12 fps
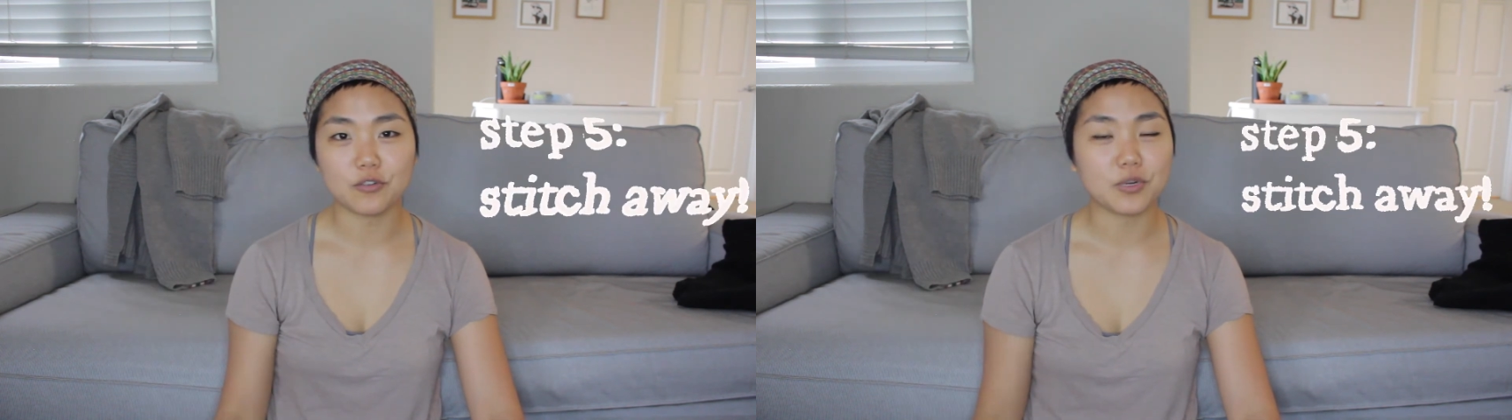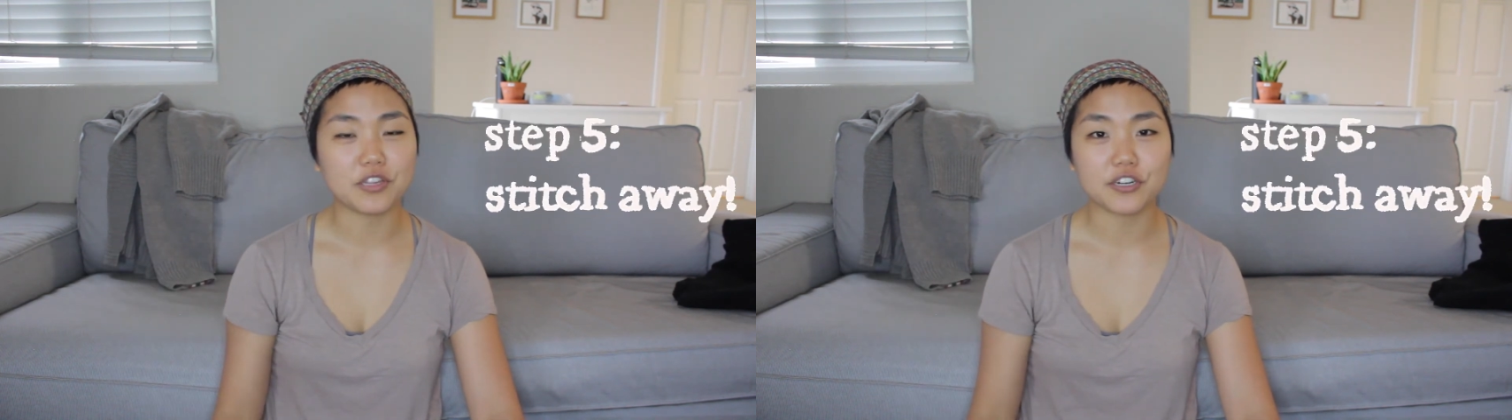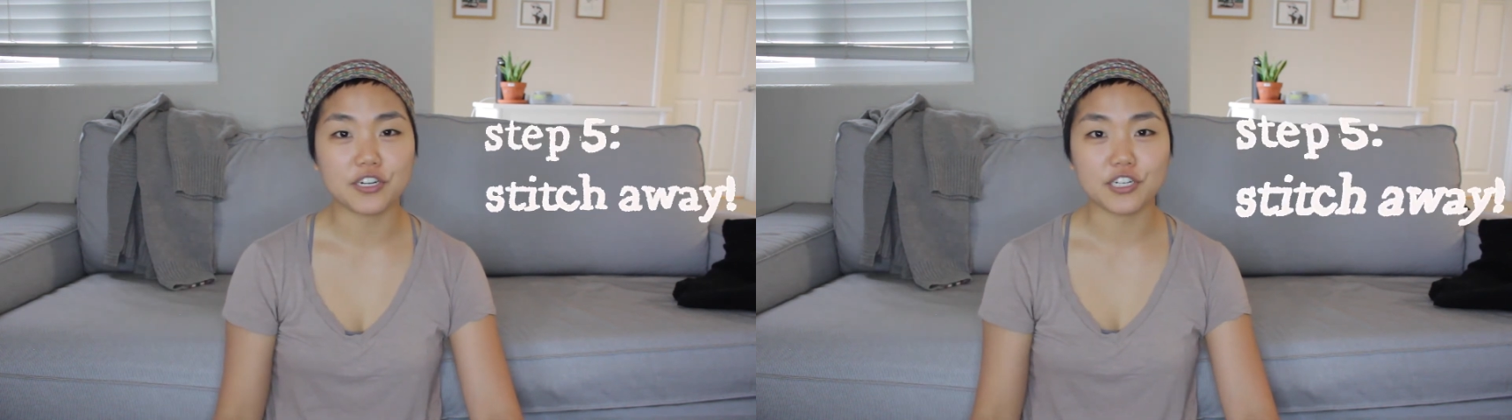
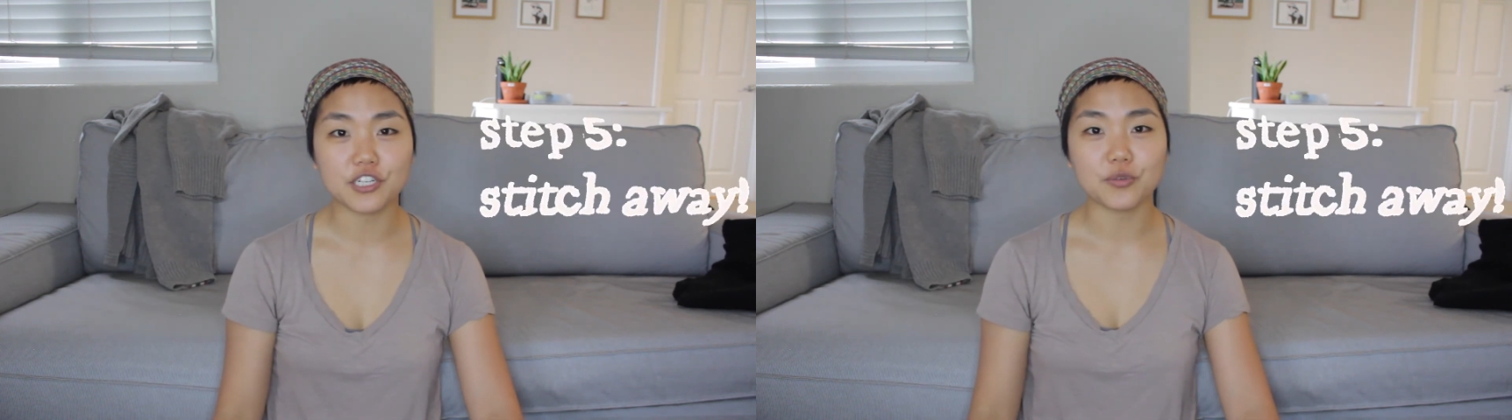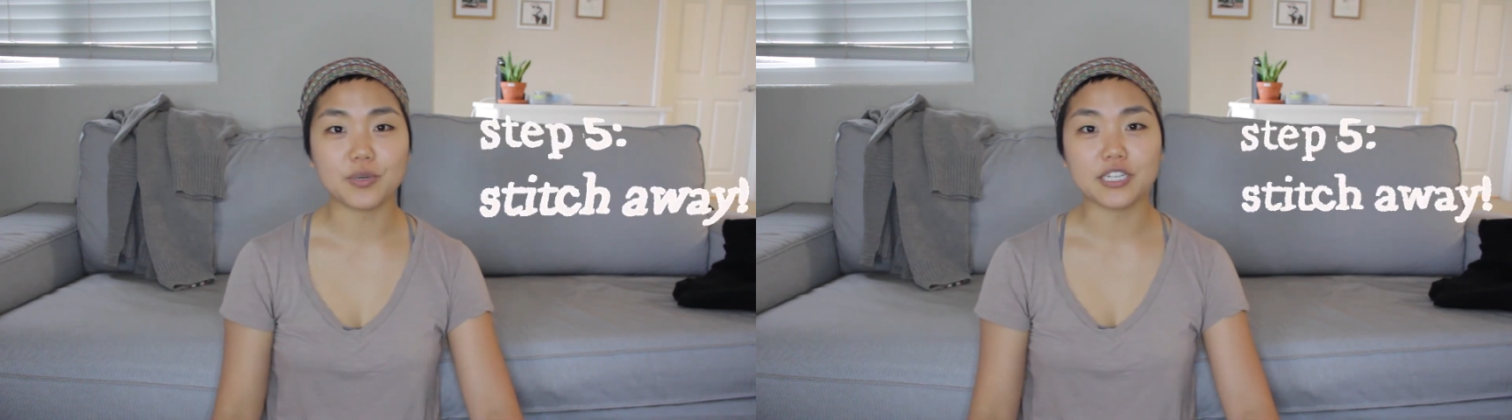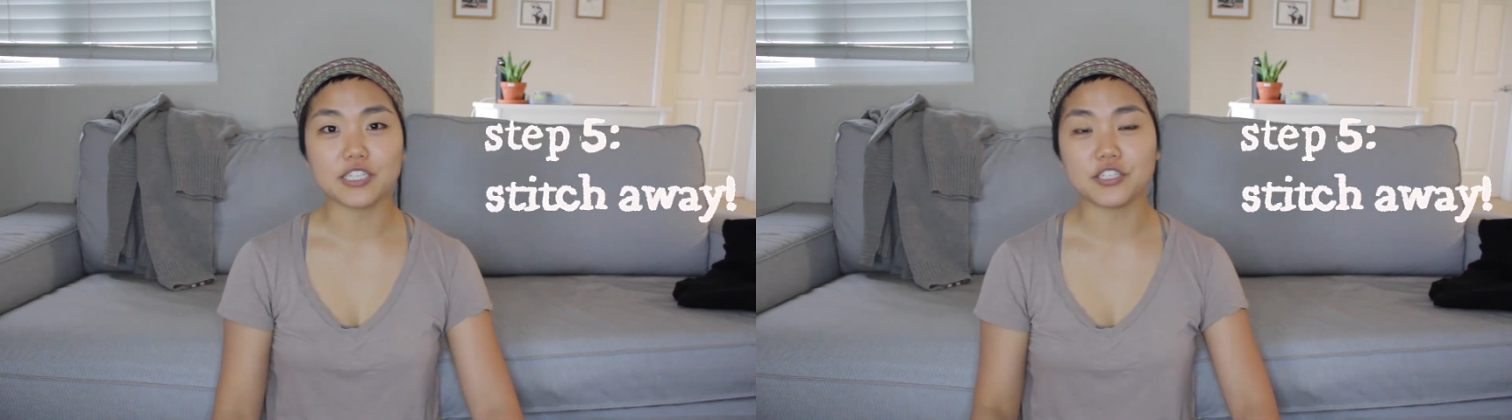Whether you
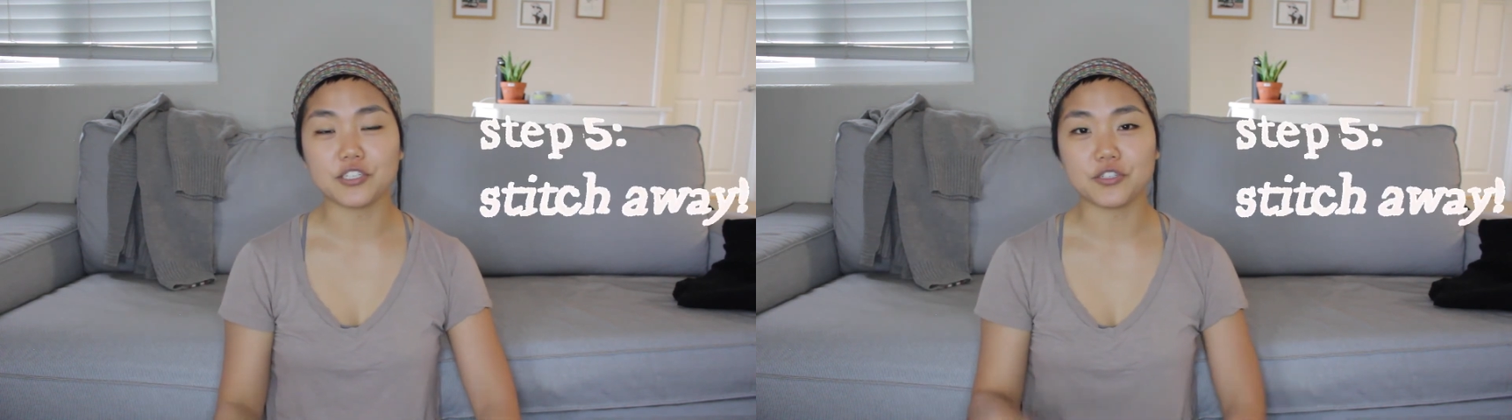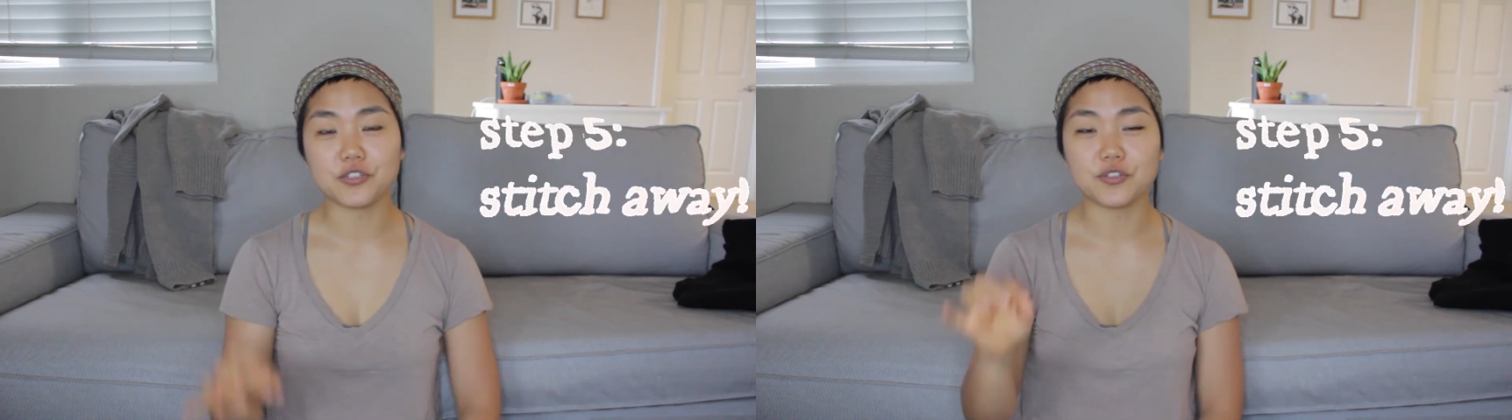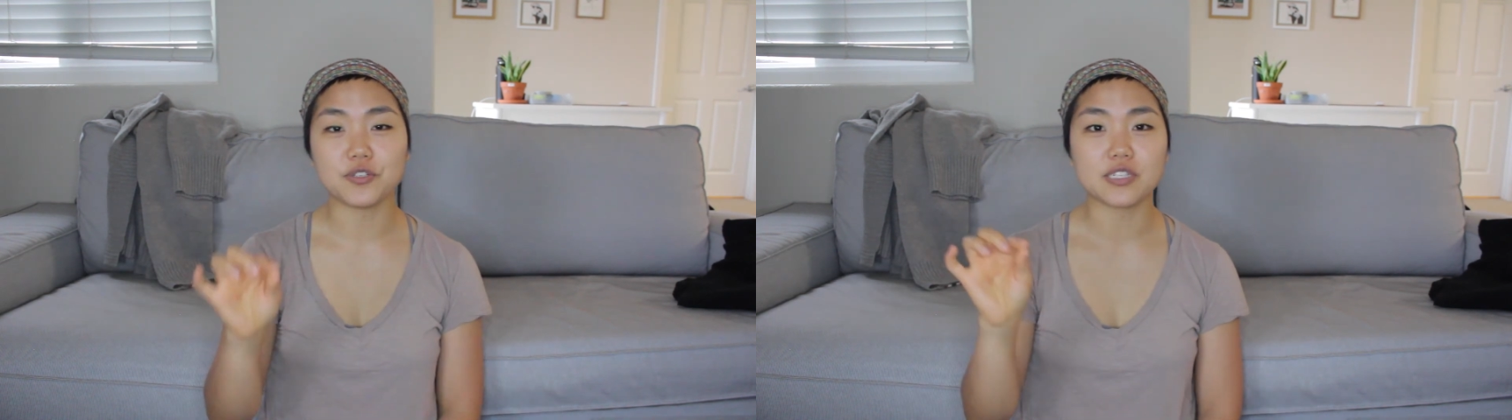want to
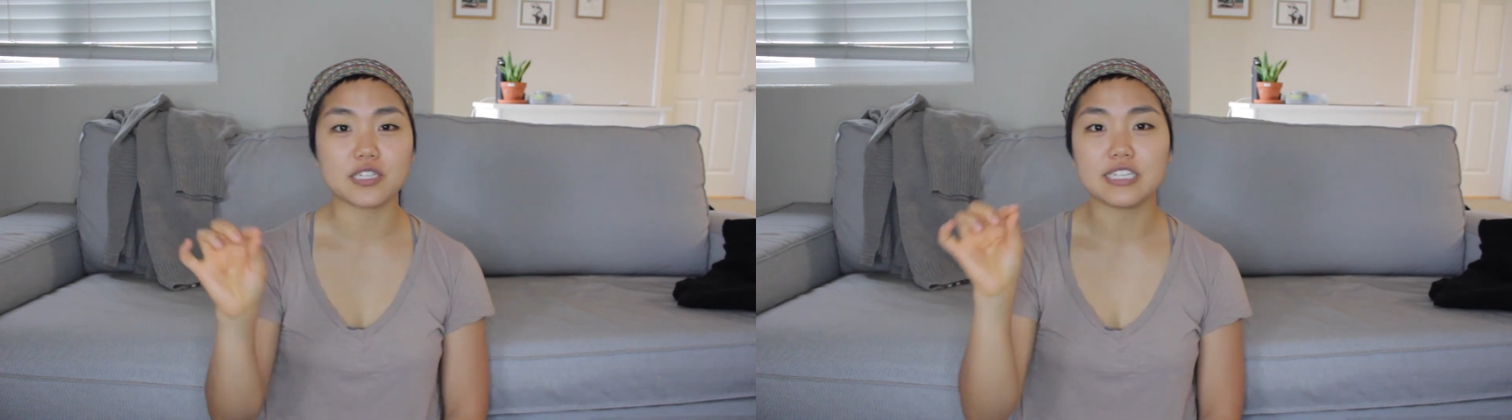use